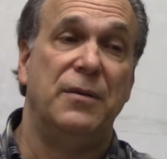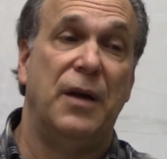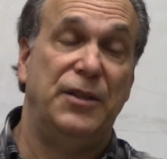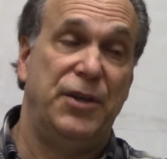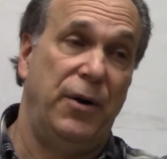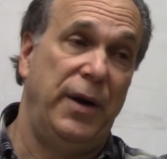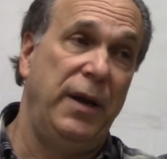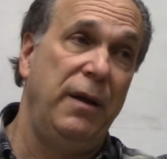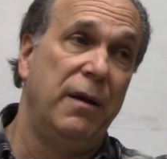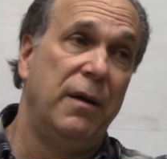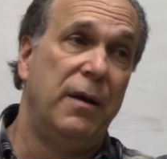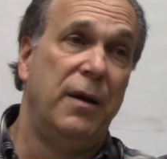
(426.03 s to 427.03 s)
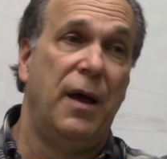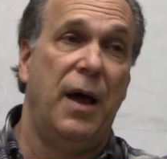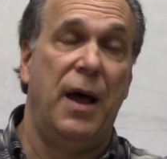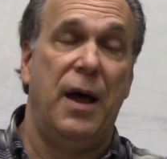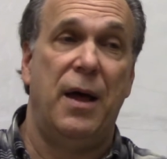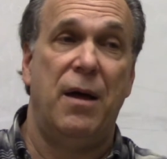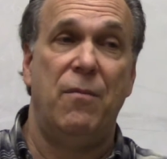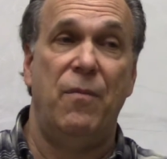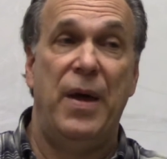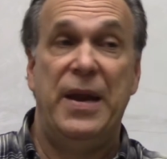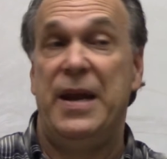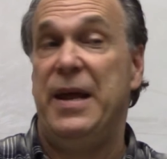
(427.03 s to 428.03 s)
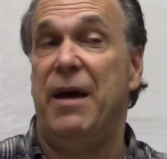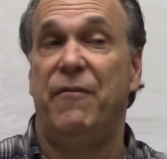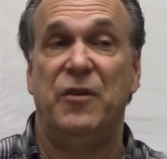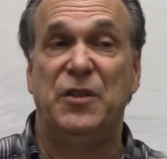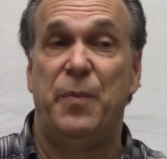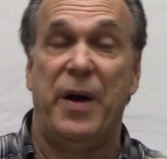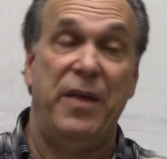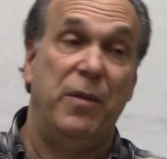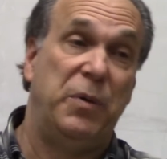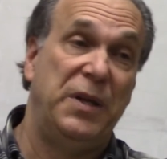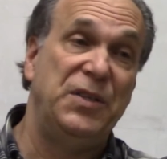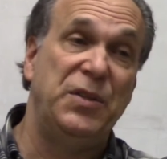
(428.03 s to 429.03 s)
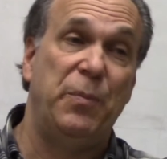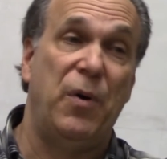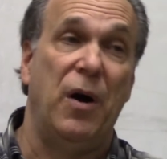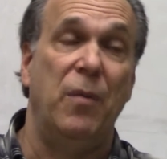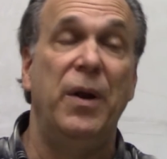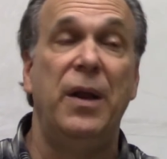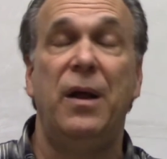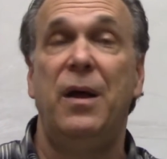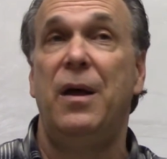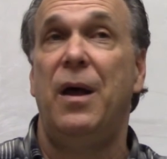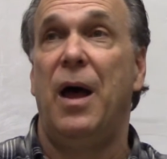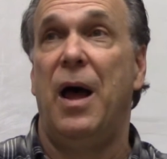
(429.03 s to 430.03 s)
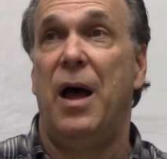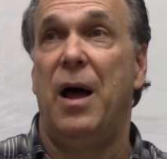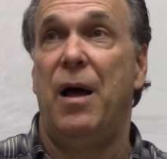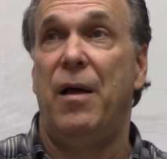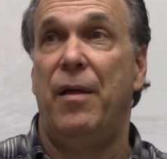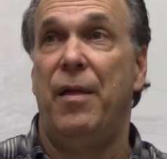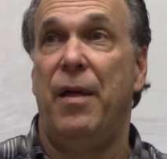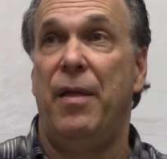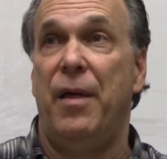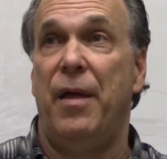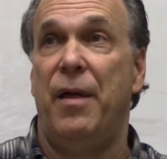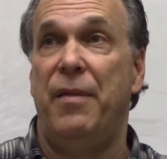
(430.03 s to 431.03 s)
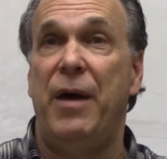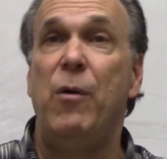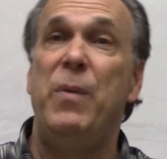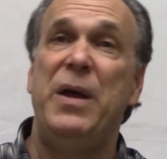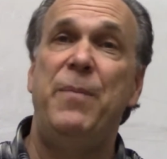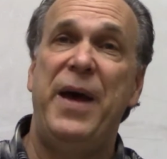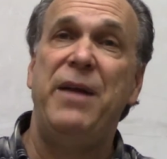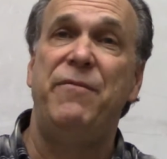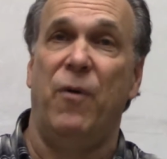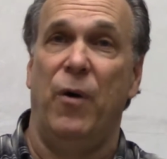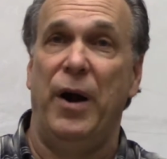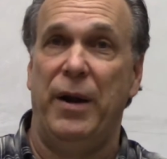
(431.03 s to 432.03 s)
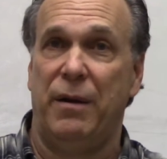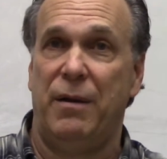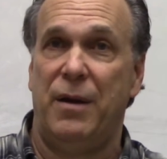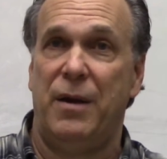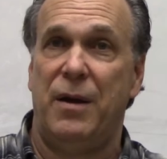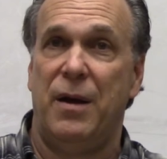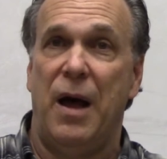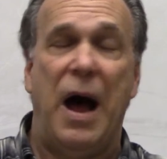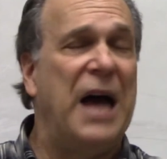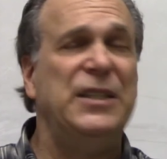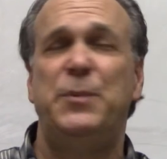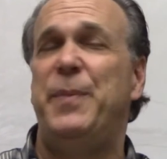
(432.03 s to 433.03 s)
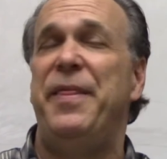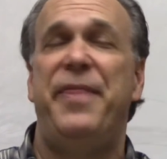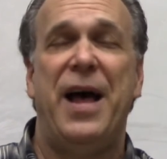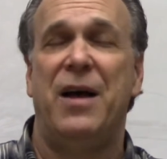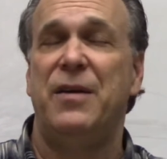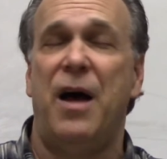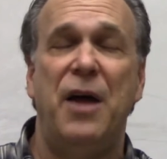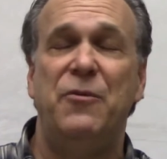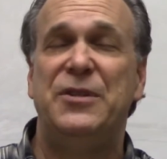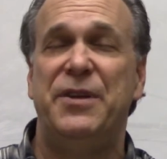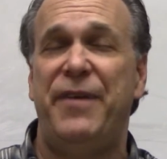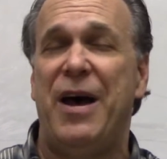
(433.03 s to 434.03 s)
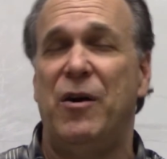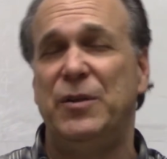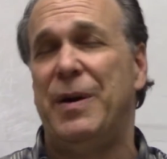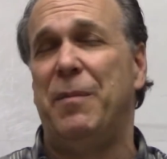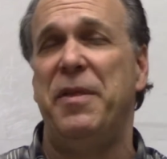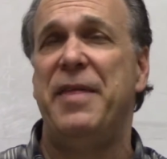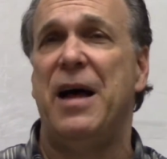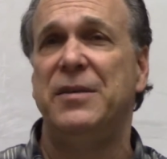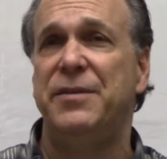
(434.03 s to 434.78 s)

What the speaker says: attorney, and any efforts by the police department, they were being paid for it. I spent hundreds of hours, probably thousands